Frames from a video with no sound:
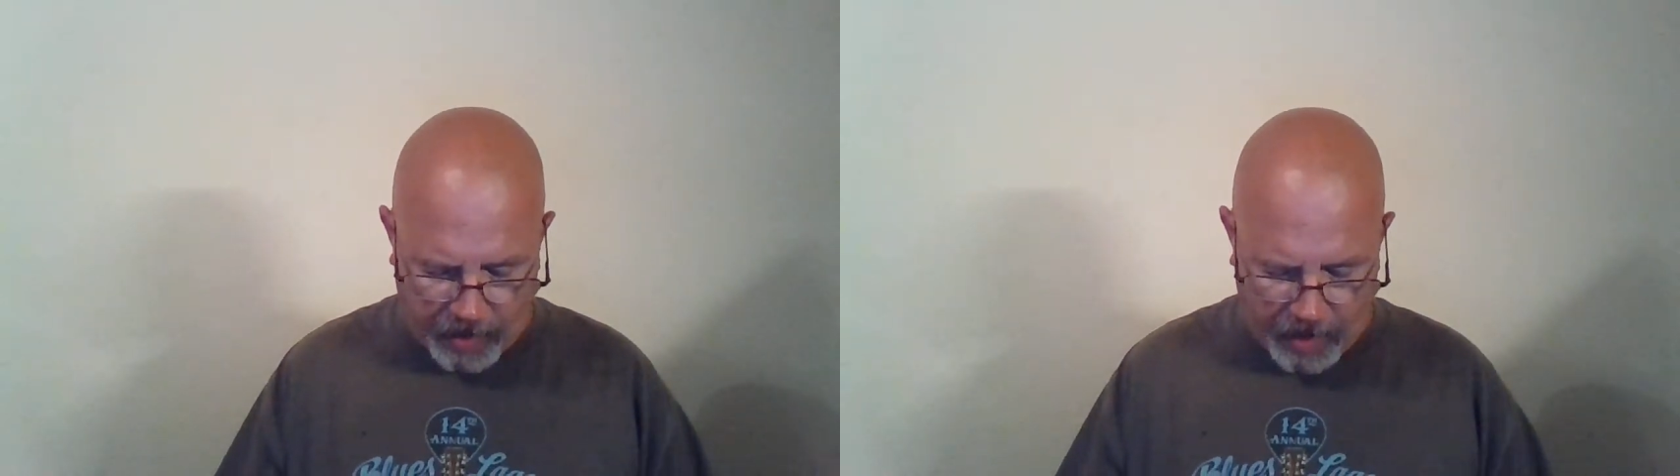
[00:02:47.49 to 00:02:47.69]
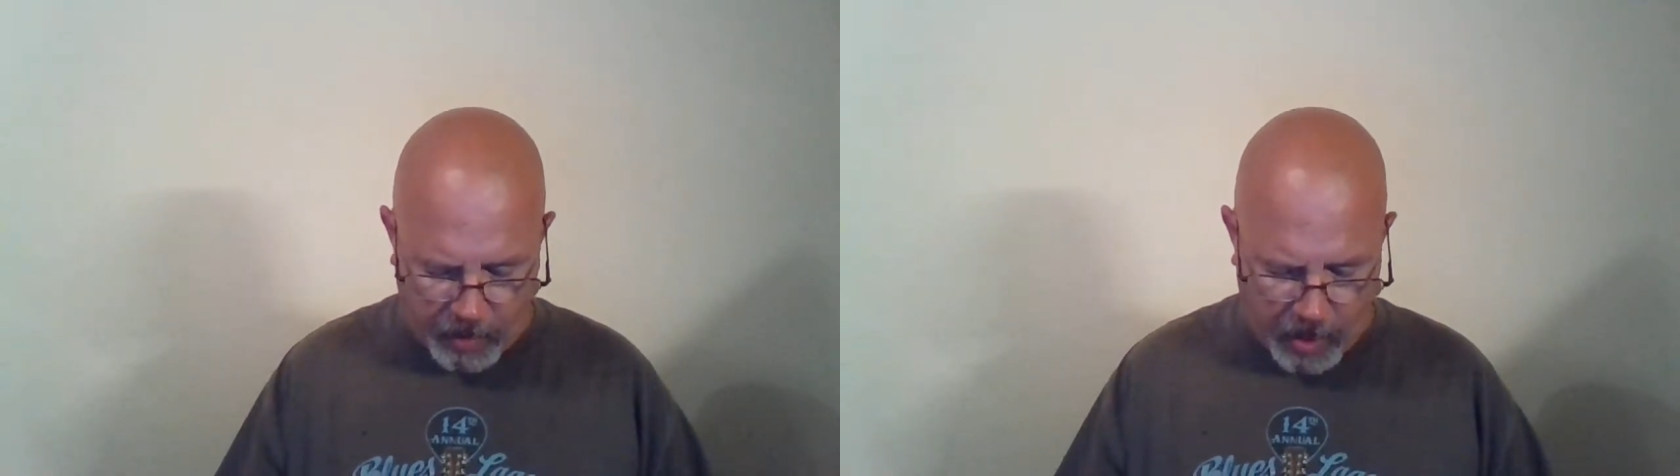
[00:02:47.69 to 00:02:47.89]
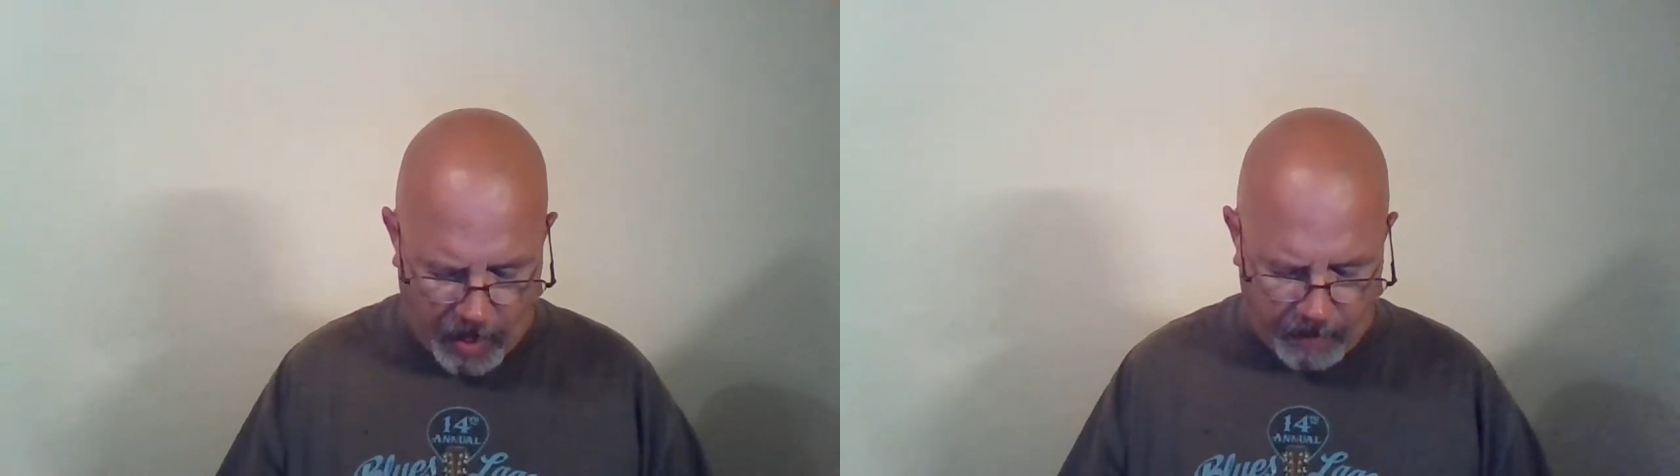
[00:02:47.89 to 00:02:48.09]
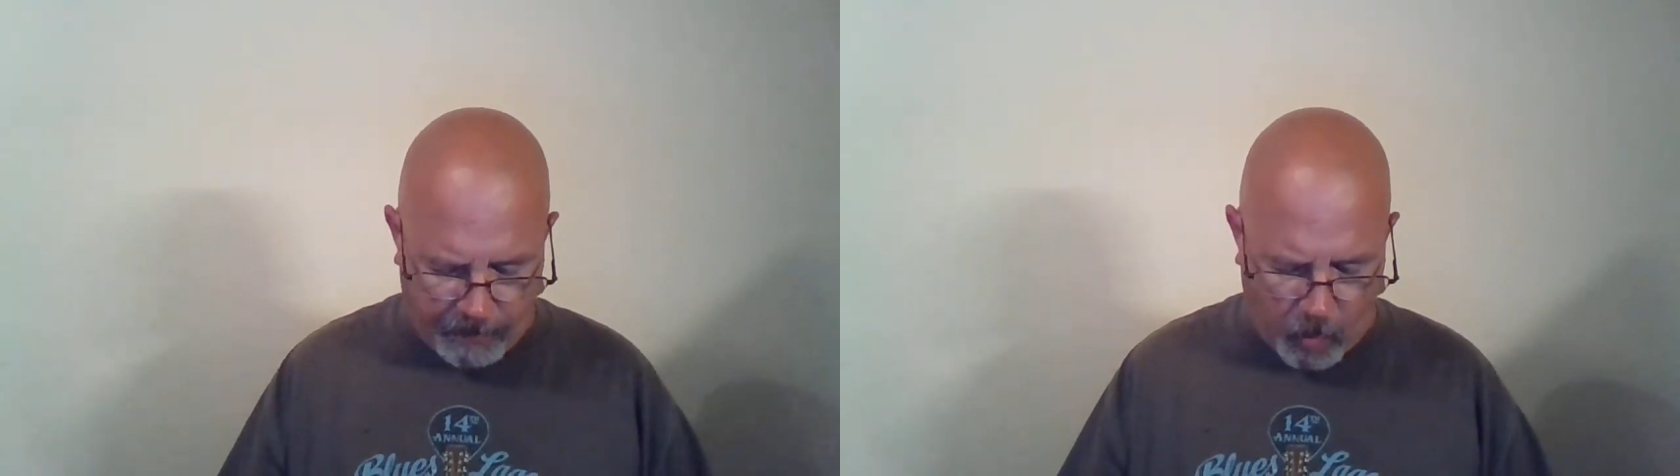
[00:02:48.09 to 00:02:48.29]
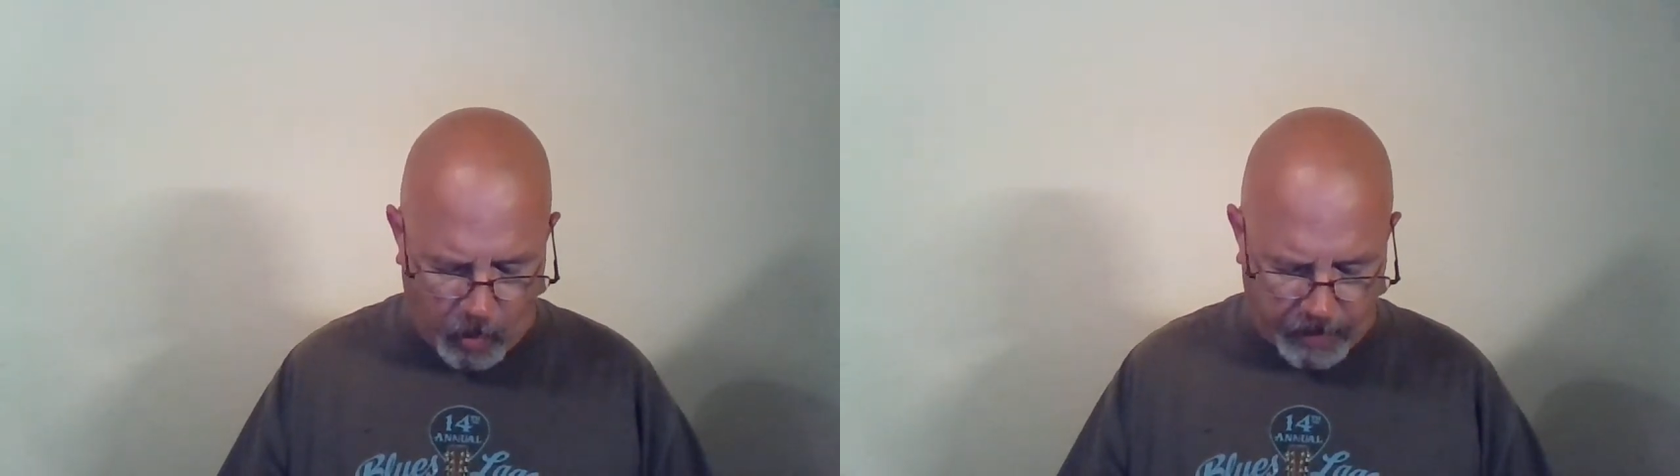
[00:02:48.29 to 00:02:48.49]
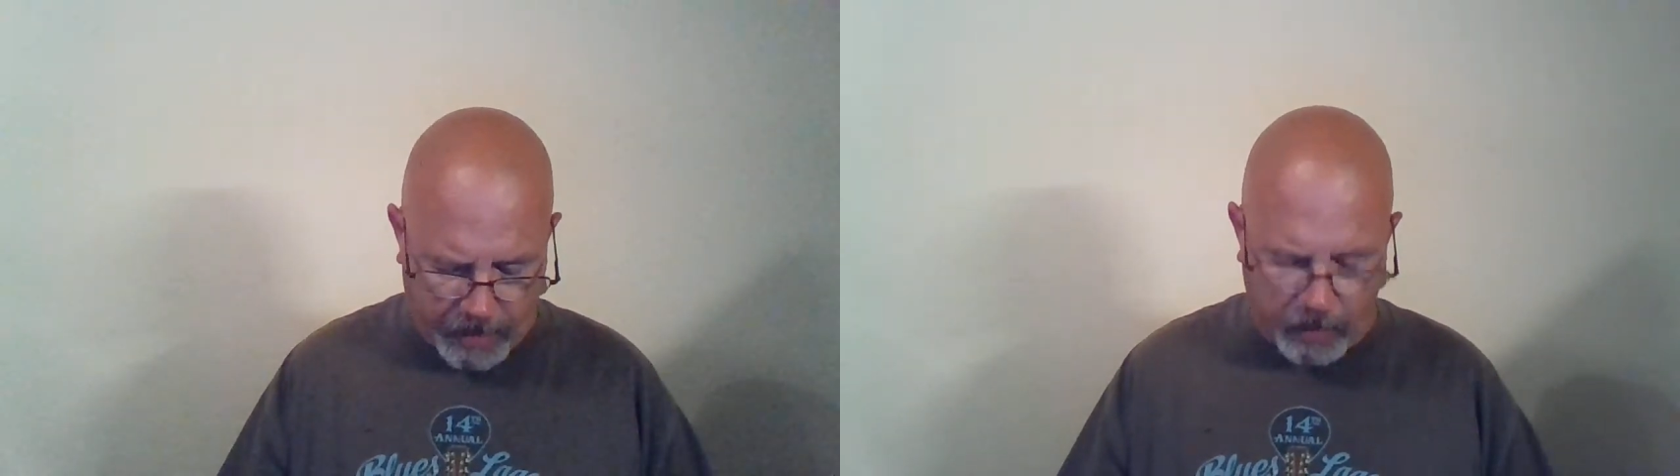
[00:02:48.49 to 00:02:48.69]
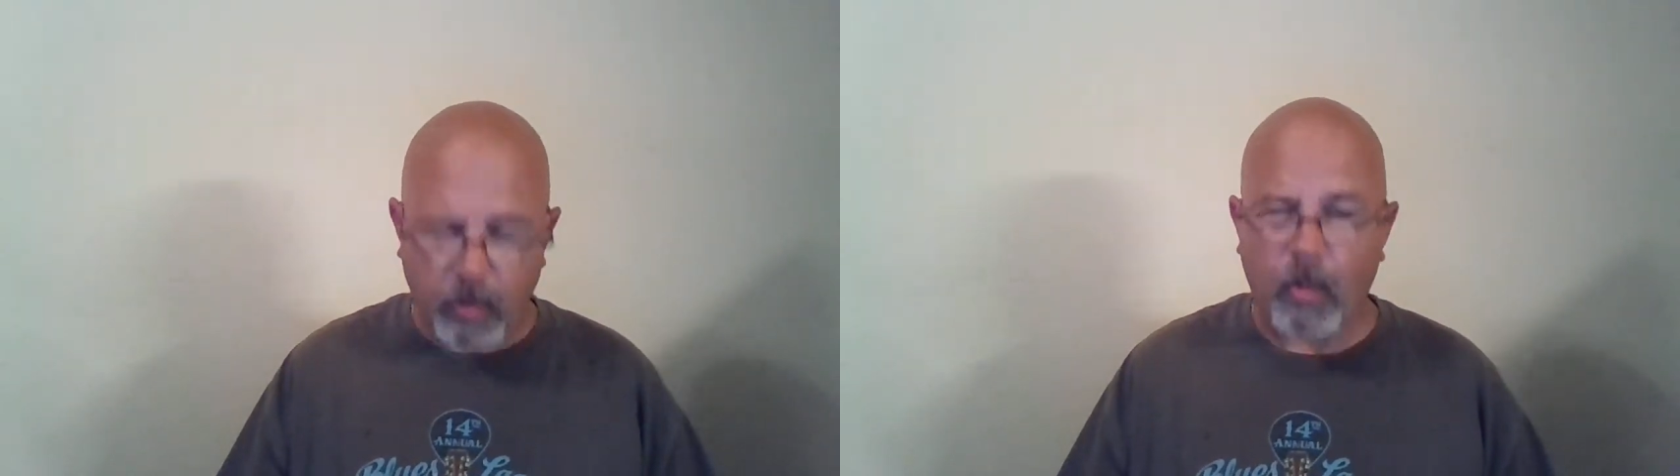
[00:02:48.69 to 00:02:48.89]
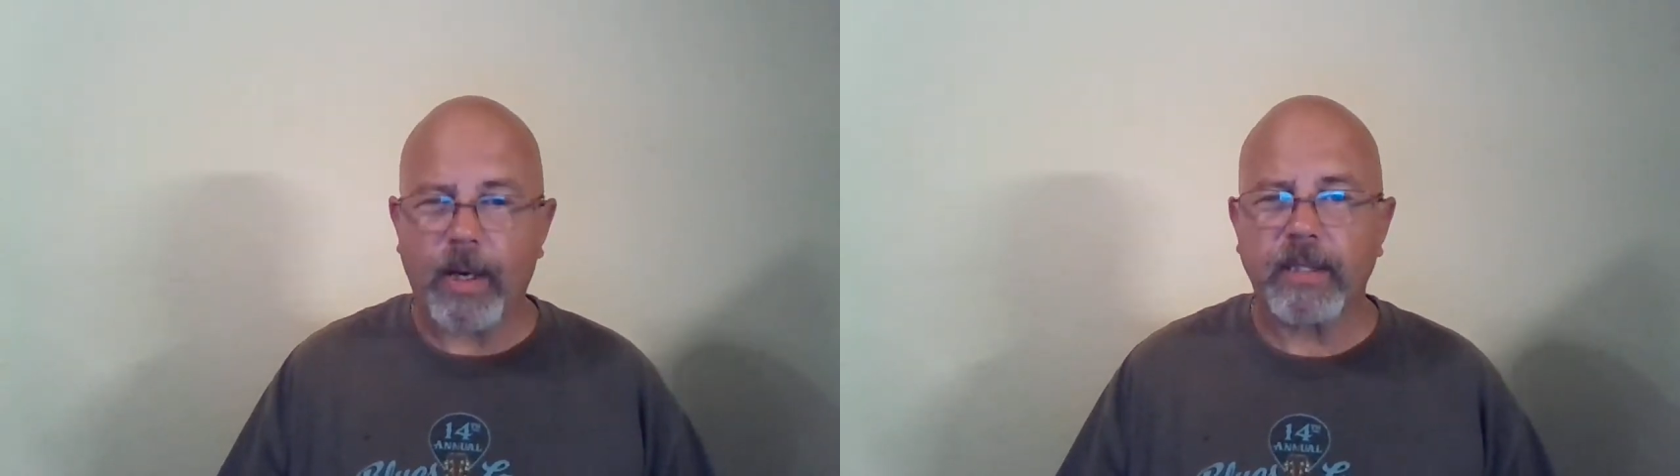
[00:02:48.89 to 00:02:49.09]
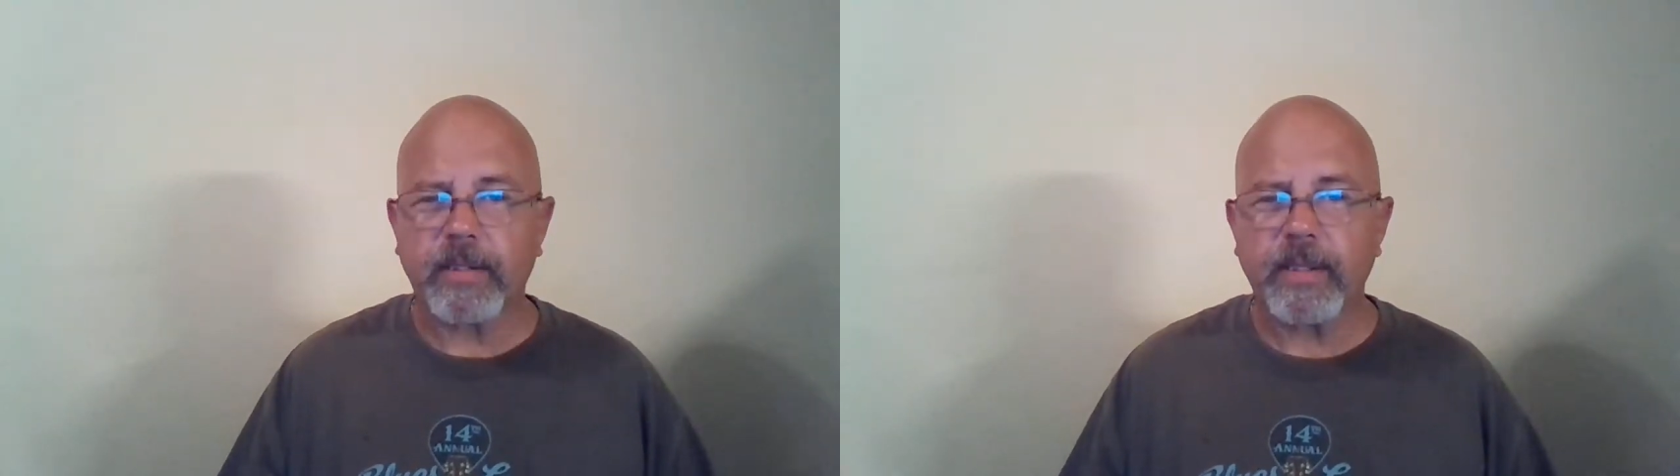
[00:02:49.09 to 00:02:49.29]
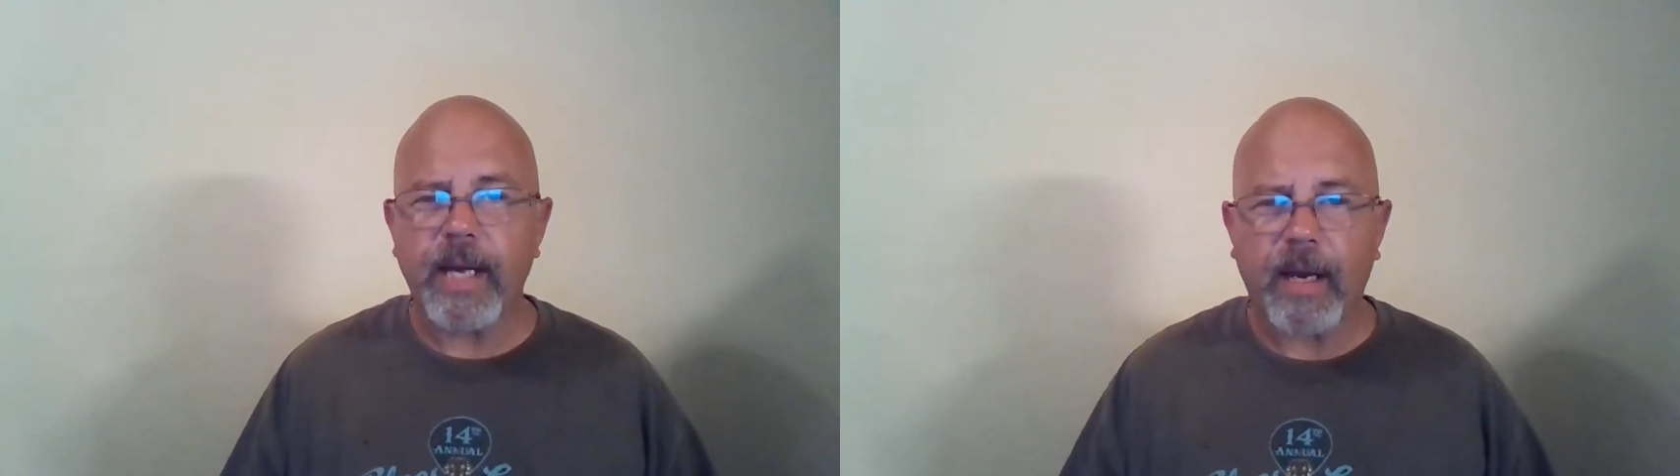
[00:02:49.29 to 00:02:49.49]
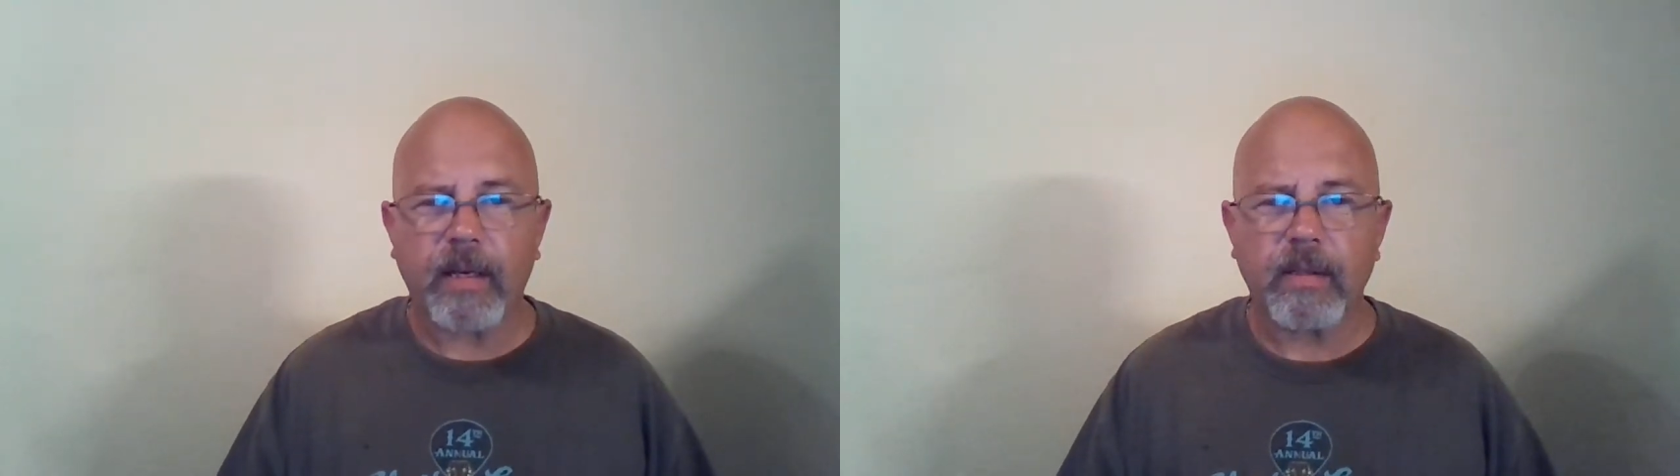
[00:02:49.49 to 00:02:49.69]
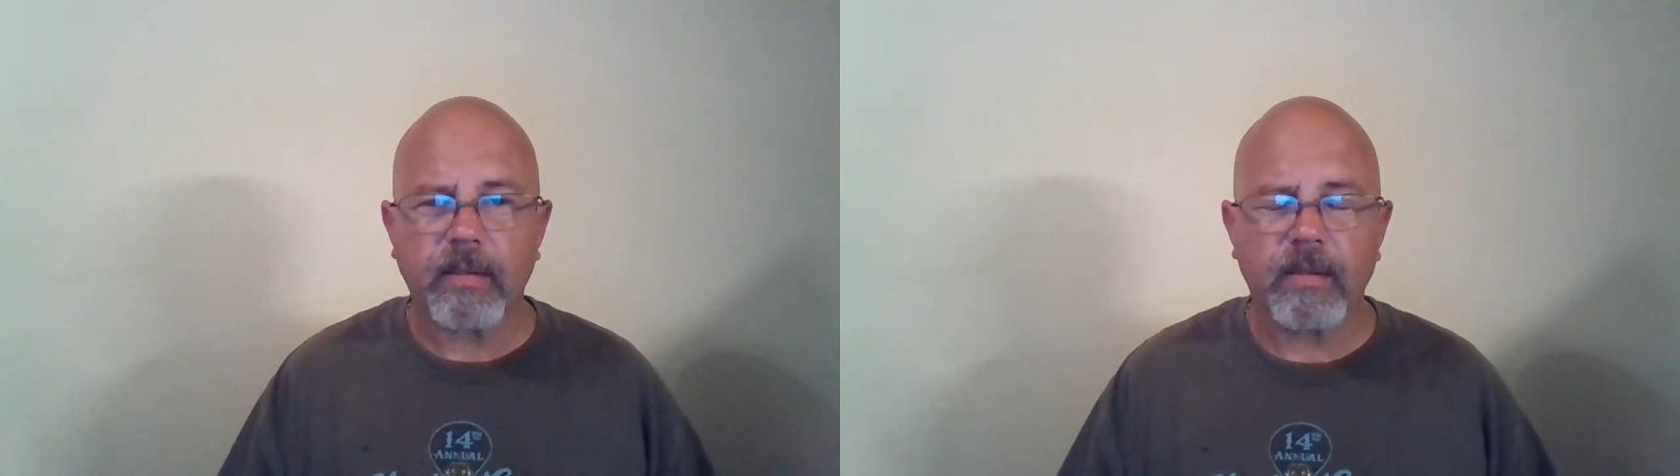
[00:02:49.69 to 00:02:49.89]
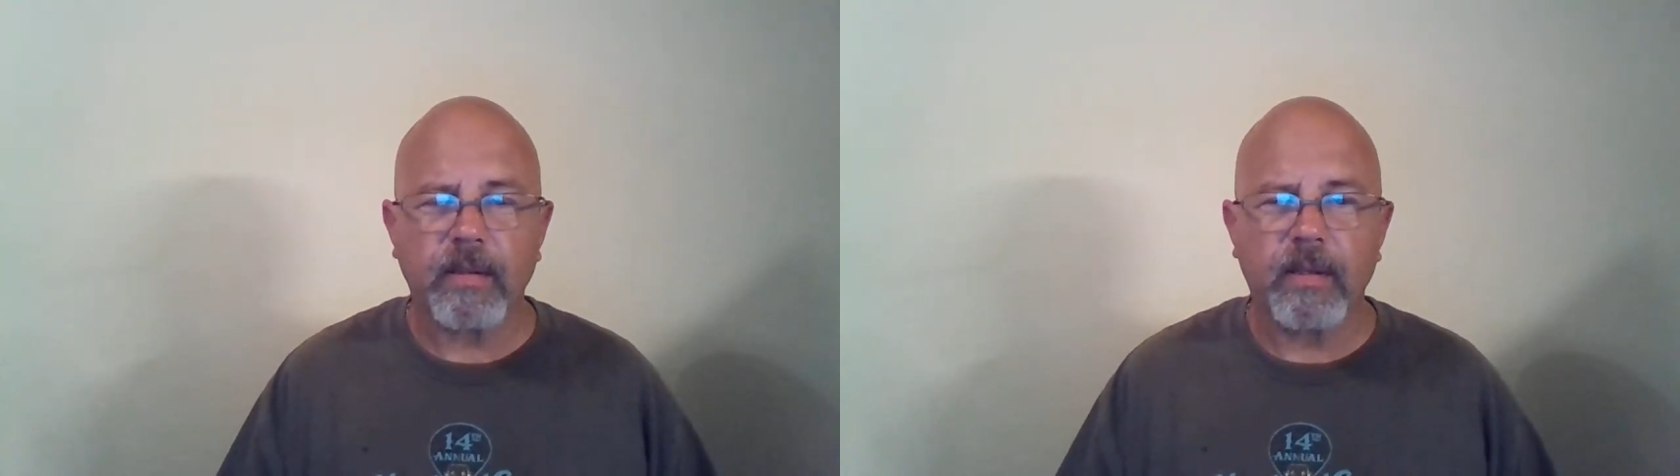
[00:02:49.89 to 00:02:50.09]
In John 14:26,